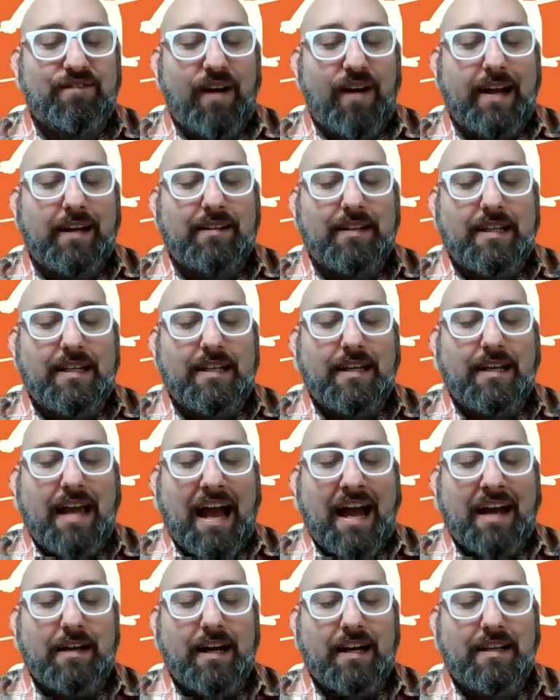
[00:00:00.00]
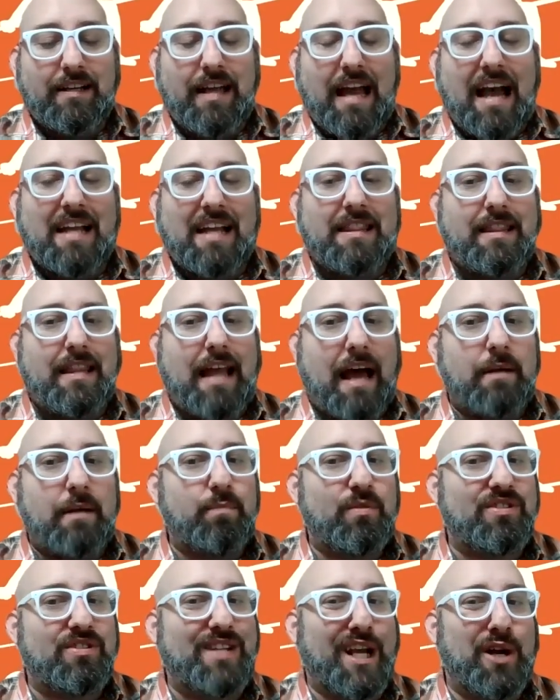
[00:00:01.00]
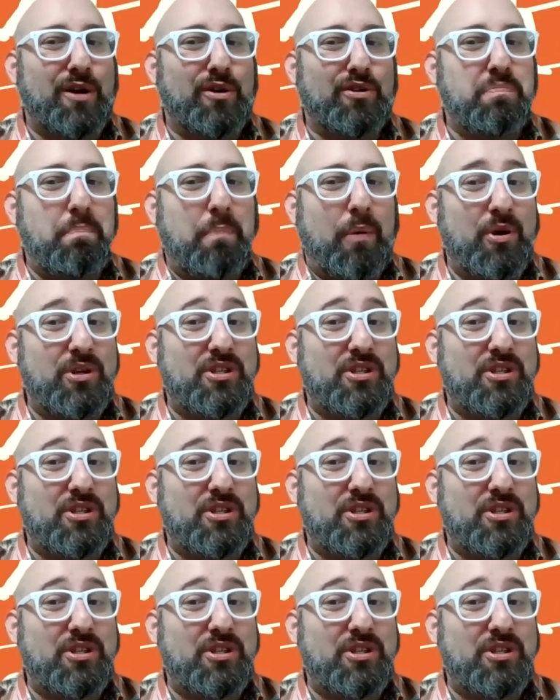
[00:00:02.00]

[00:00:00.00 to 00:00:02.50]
finally get again that singles